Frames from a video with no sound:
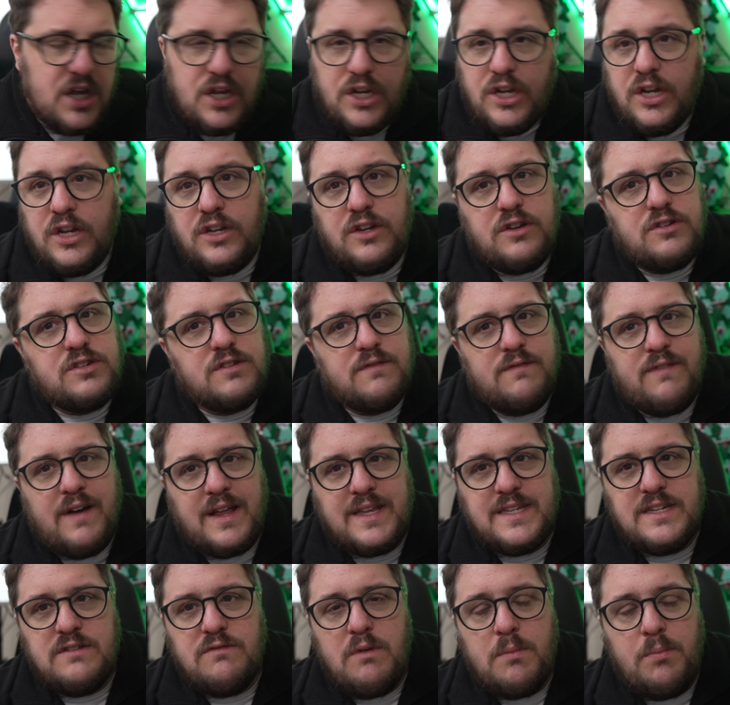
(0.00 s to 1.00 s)
you can do some
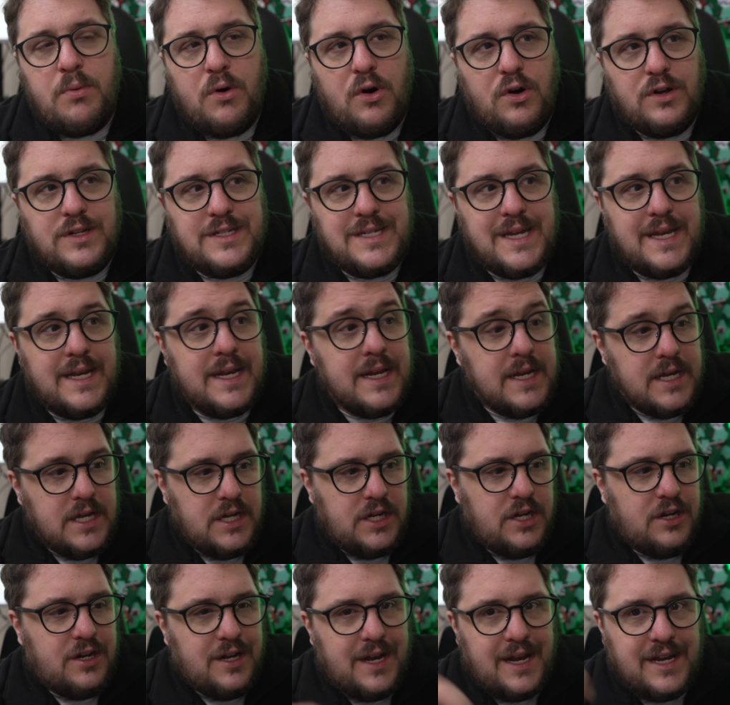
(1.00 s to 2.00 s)
fancy reporting,
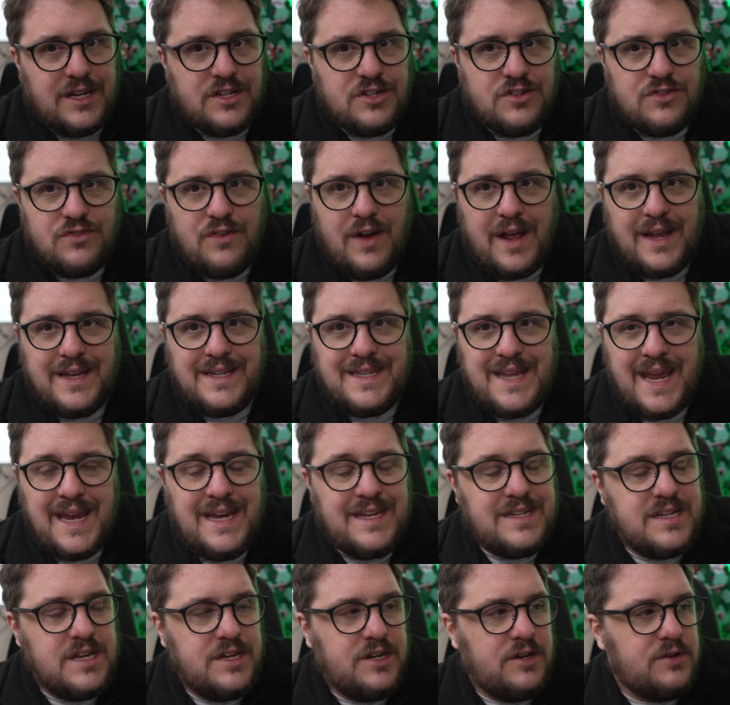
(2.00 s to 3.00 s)
you can extract
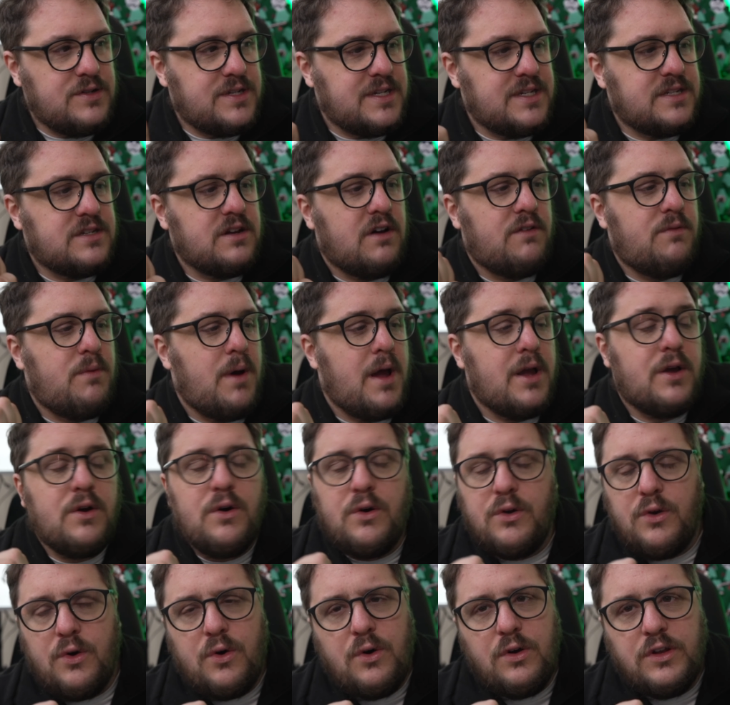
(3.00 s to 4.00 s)
data using software
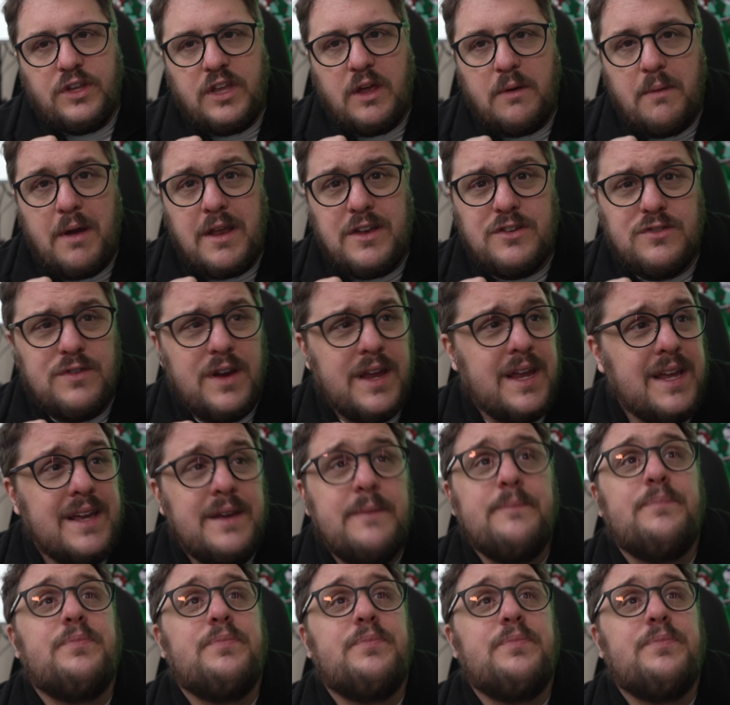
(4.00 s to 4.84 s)
called Auto Entry.